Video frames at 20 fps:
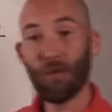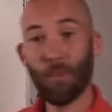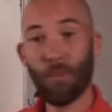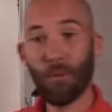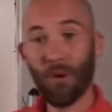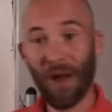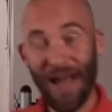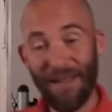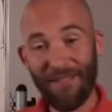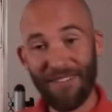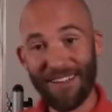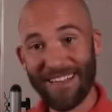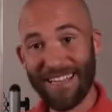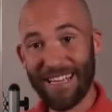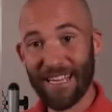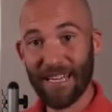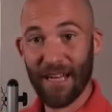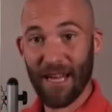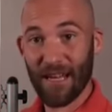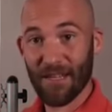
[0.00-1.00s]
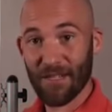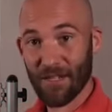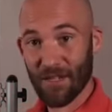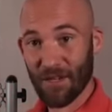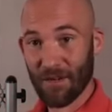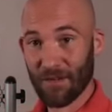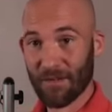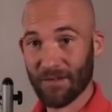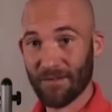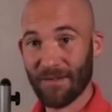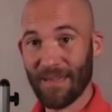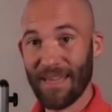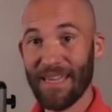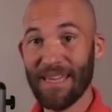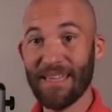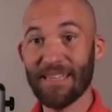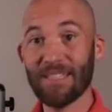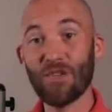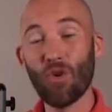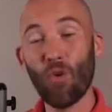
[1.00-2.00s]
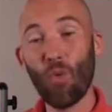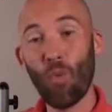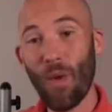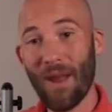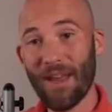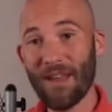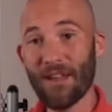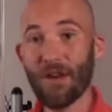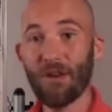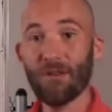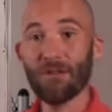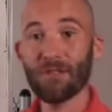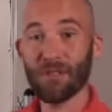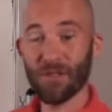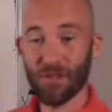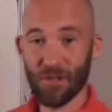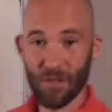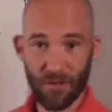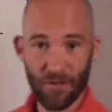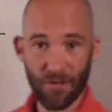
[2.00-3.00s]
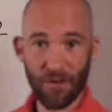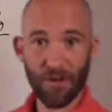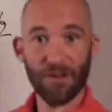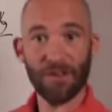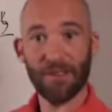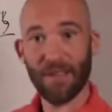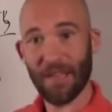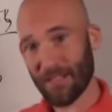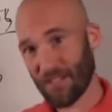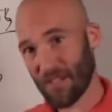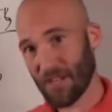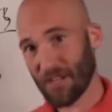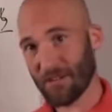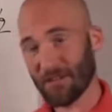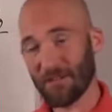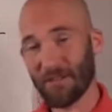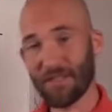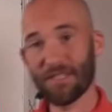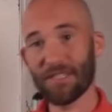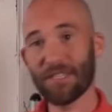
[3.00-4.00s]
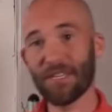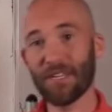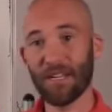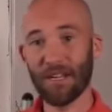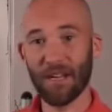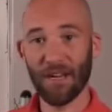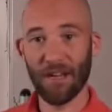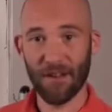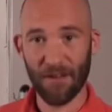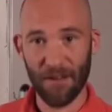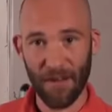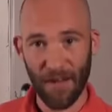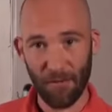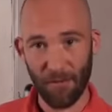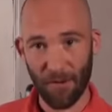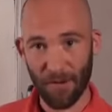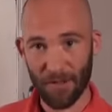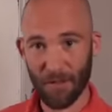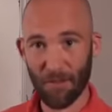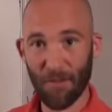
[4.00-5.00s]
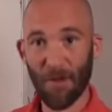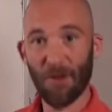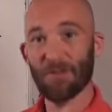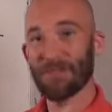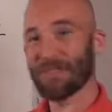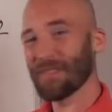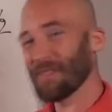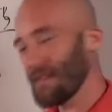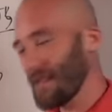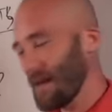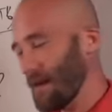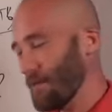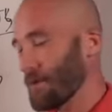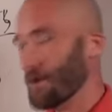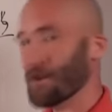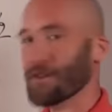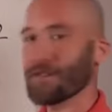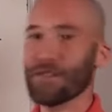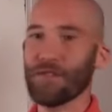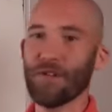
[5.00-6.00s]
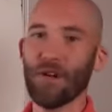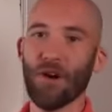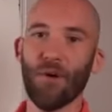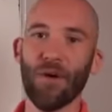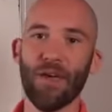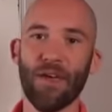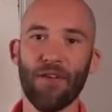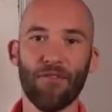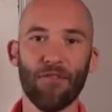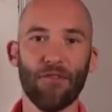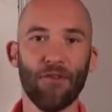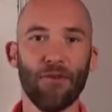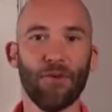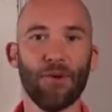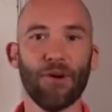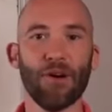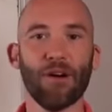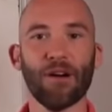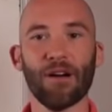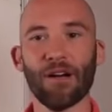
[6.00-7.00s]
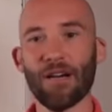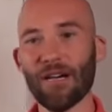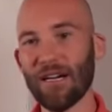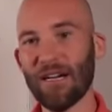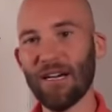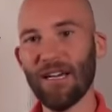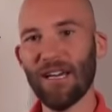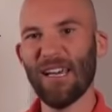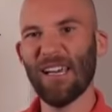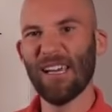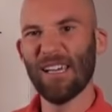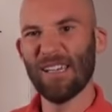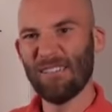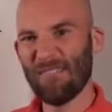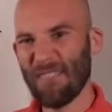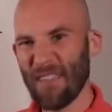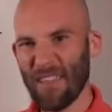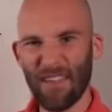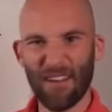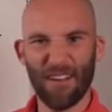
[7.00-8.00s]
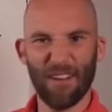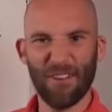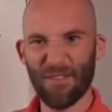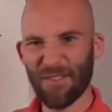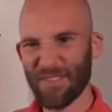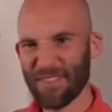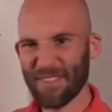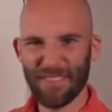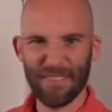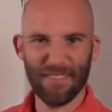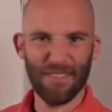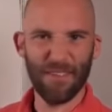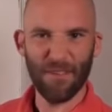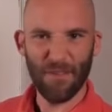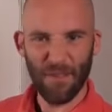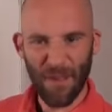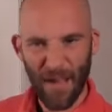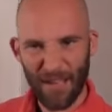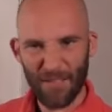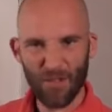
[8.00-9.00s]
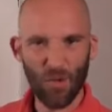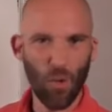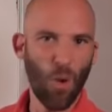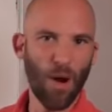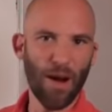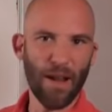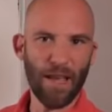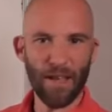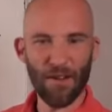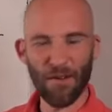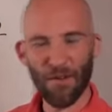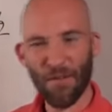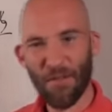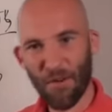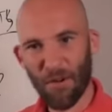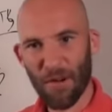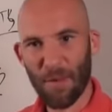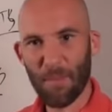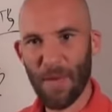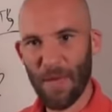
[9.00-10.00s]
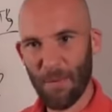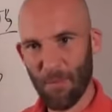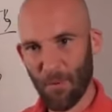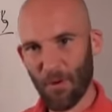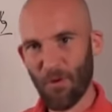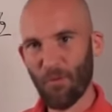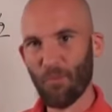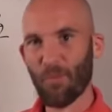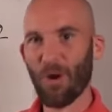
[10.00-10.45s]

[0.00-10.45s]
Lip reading: the private DNS server is the Windows server that's generally sitting on your network. So most of the networks, if you are if it's, you've got 20 or 30 people, you